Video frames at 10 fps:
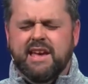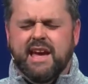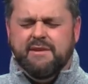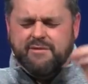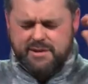
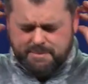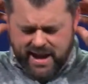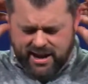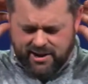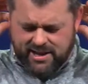every
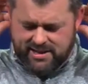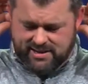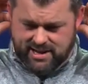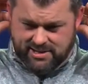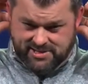parent,
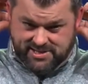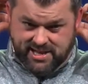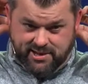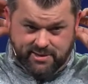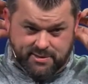I'll just
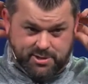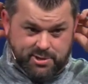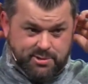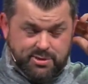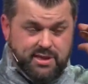tell you the
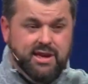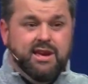truth